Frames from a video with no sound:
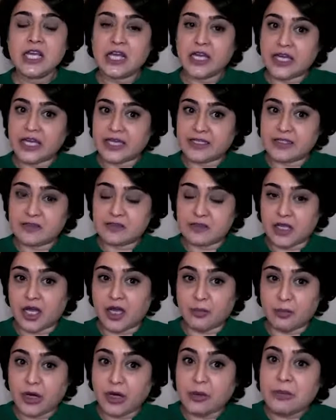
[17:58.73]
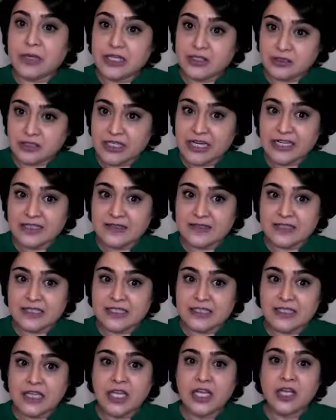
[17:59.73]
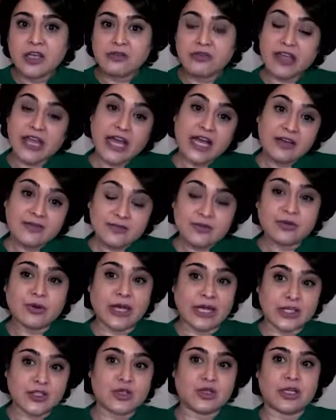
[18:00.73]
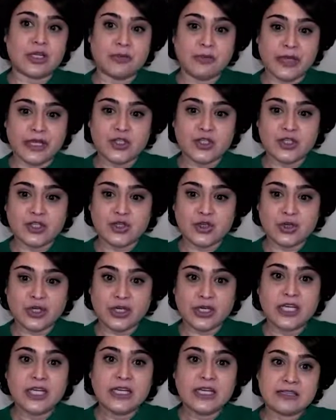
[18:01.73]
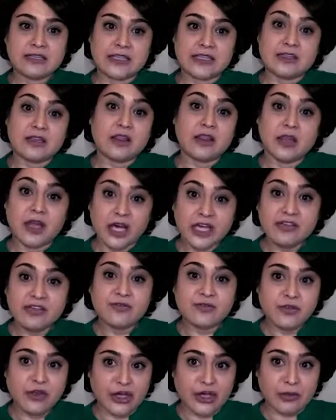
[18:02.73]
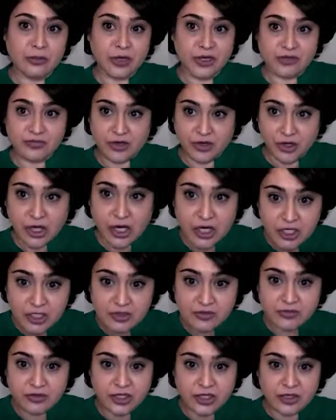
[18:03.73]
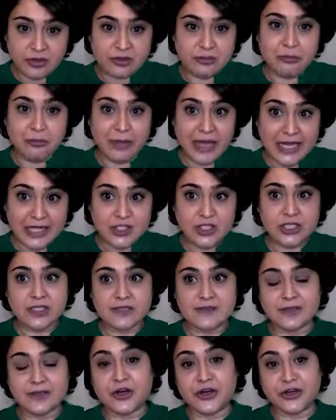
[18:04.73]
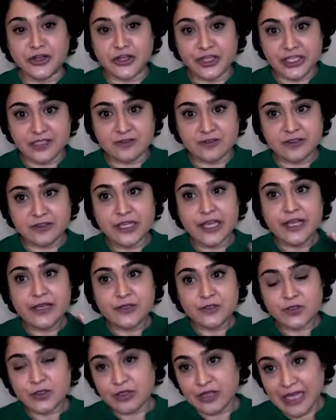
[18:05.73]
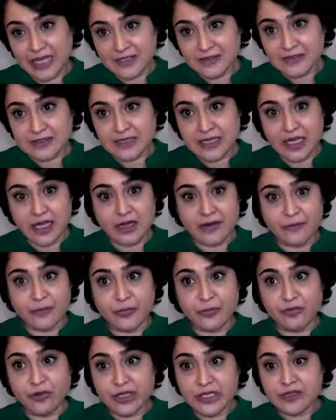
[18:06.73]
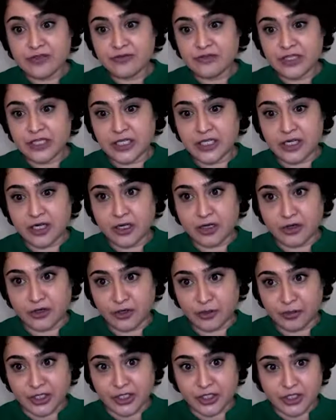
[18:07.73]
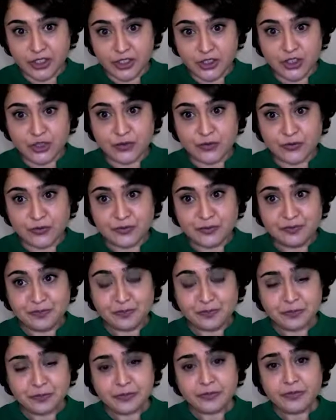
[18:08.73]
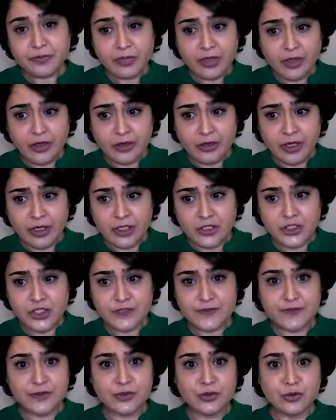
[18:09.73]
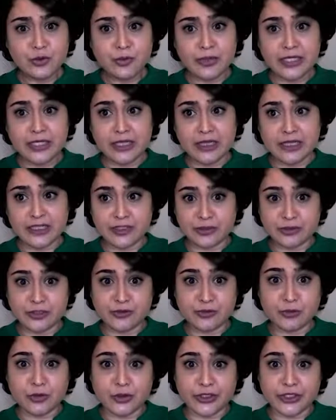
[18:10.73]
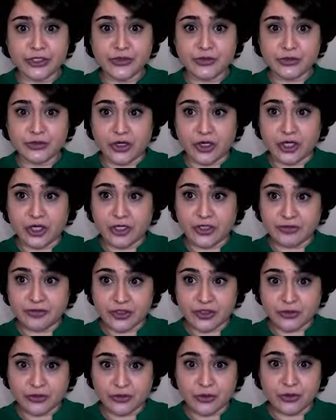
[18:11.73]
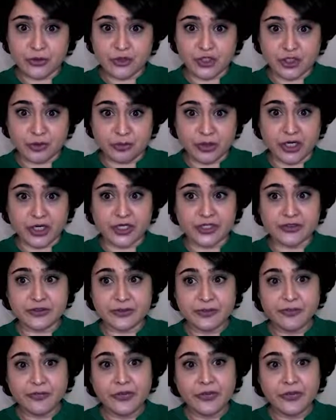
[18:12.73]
and public transit, we have to actually make sure that the lifetime of our hardware matches our needs. So that's one of the alarming issues. Now I'll just zoom in a little bit more into the hardware Trojan part.